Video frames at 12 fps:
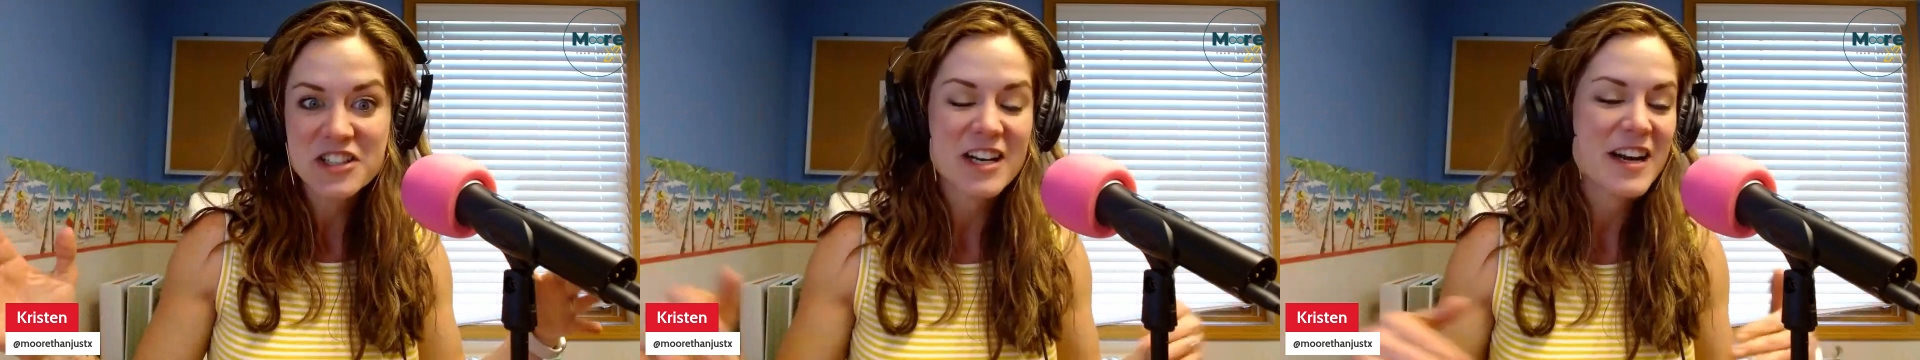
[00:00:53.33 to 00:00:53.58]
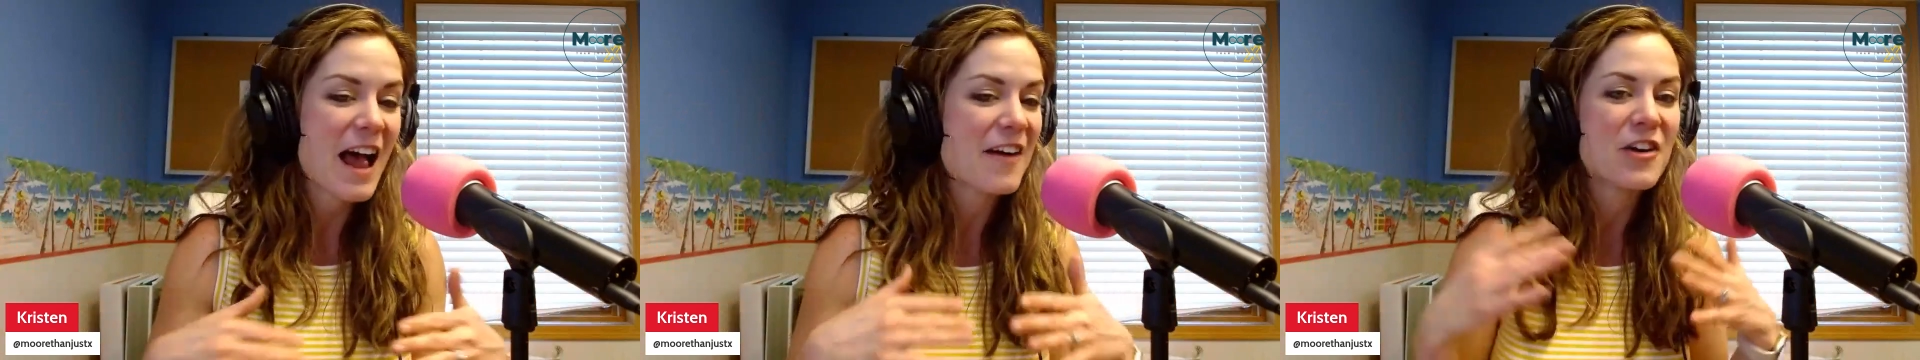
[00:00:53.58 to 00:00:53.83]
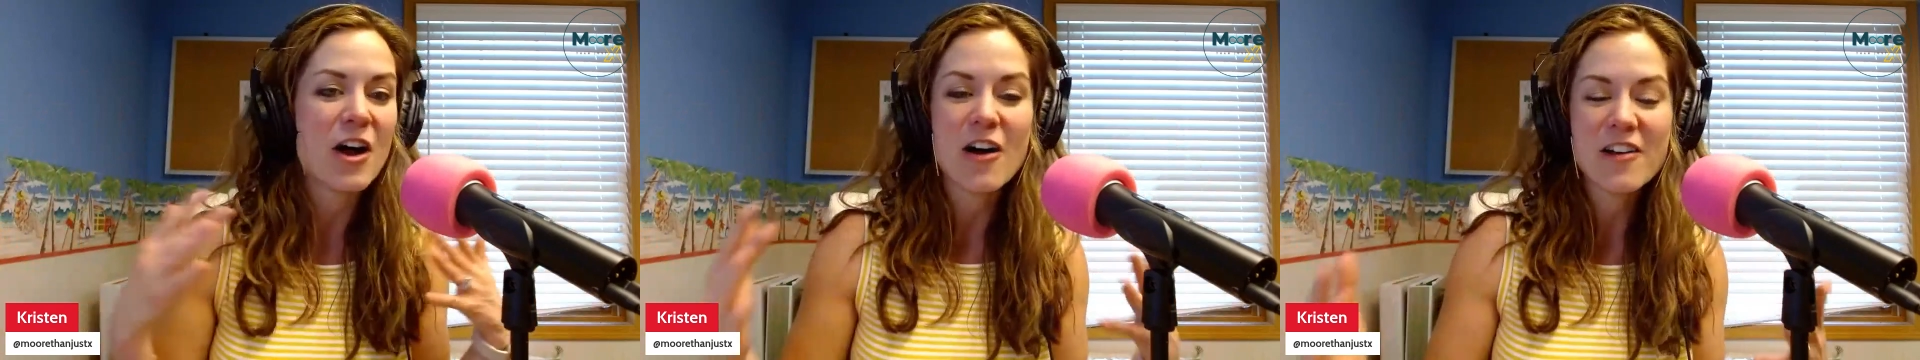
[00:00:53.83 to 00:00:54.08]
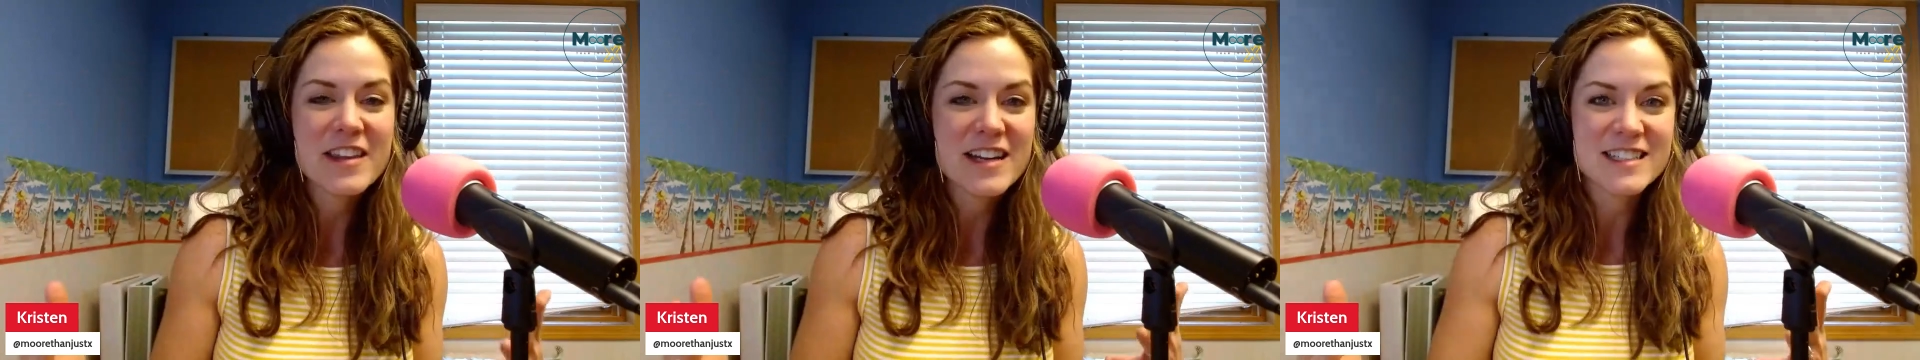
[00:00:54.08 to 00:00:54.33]
and have all
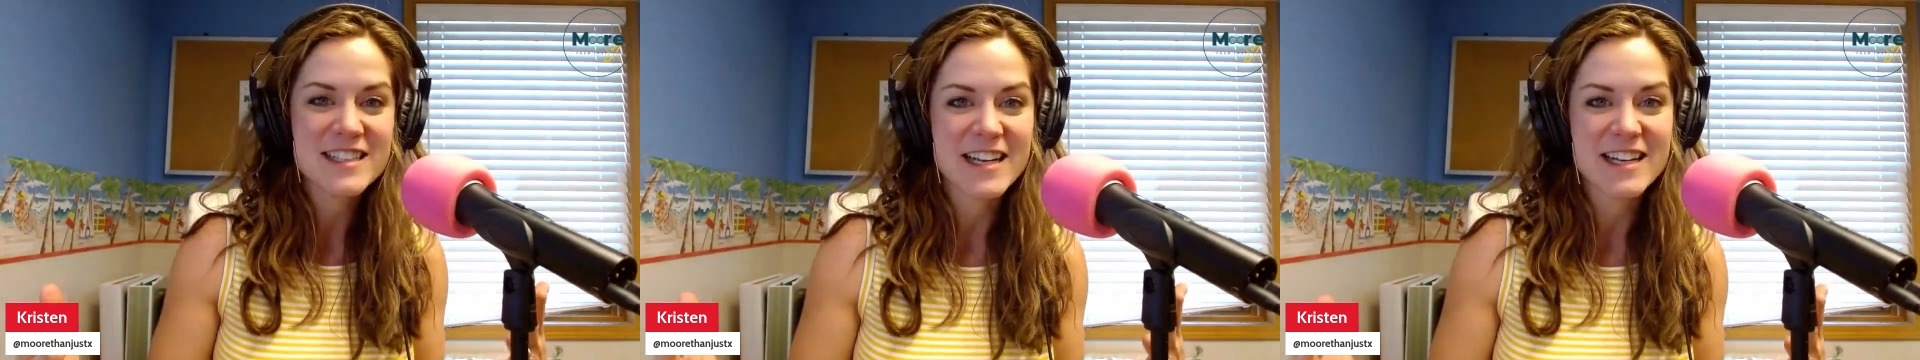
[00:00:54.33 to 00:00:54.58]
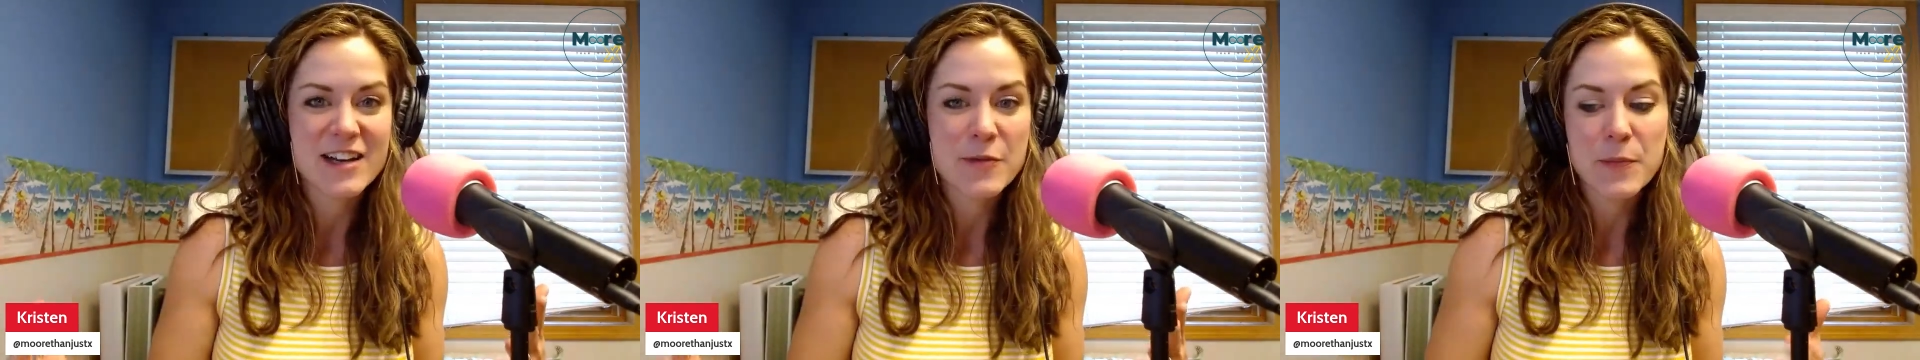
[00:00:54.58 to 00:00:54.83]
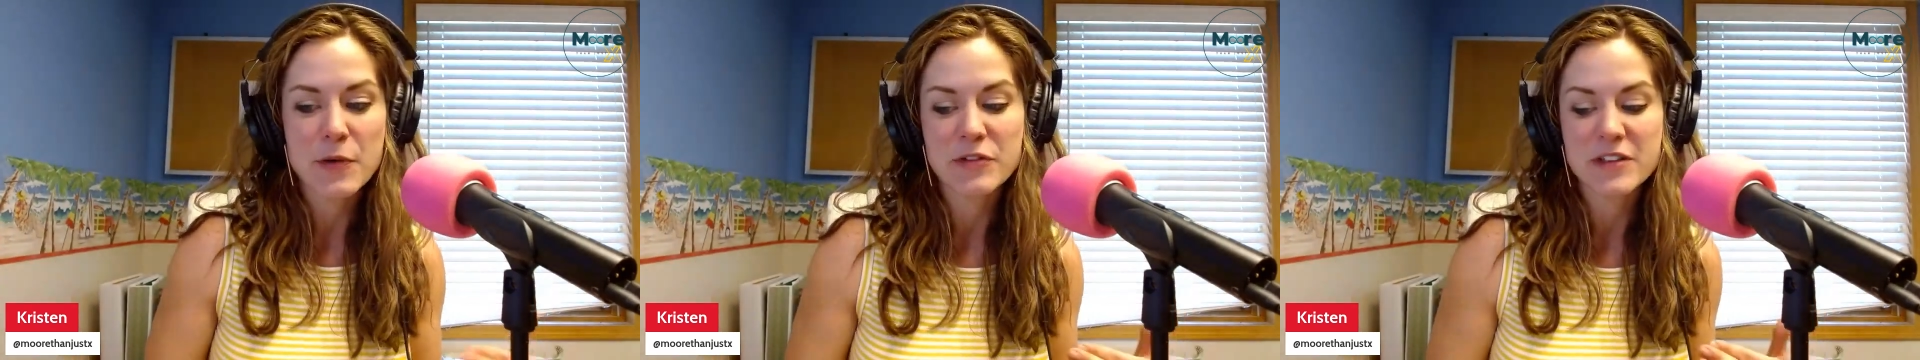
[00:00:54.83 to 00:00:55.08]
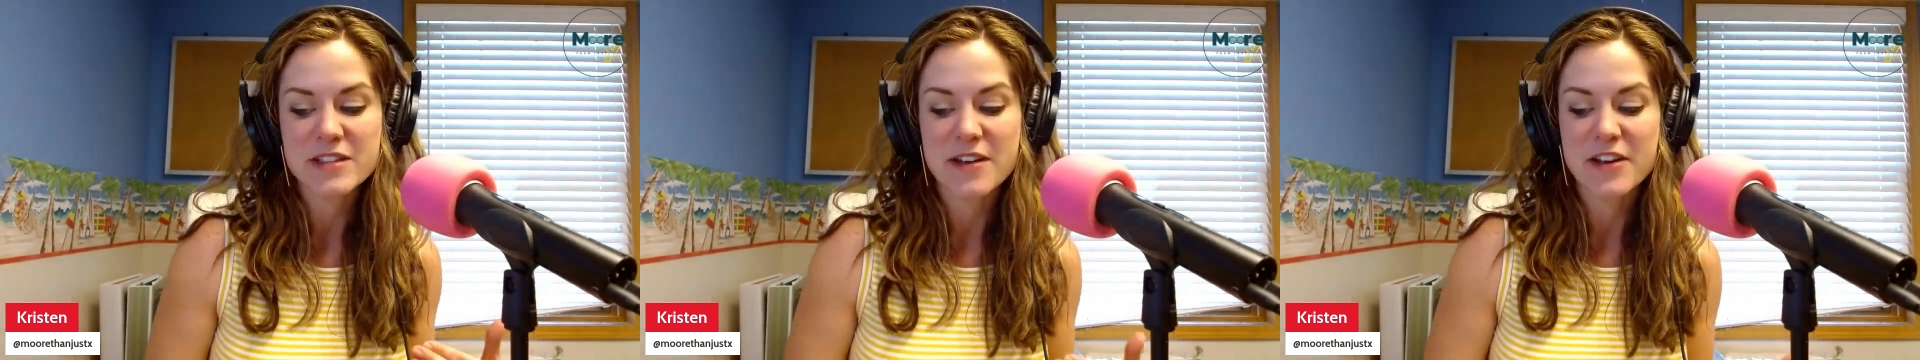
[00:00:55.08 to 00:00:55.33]
the exciting
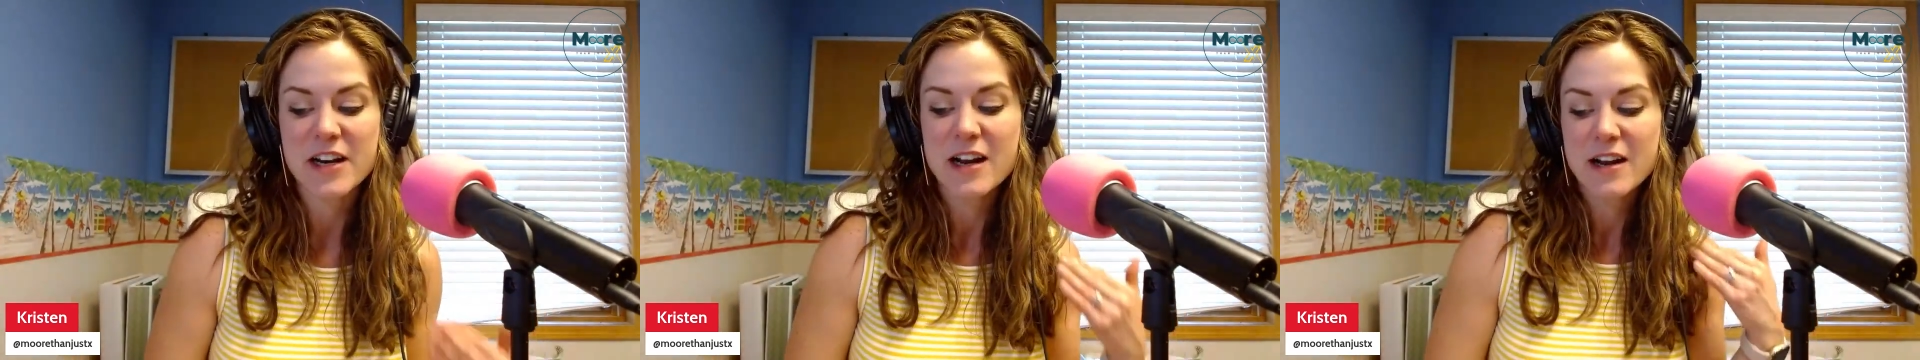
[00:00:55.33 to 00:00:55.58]
components of it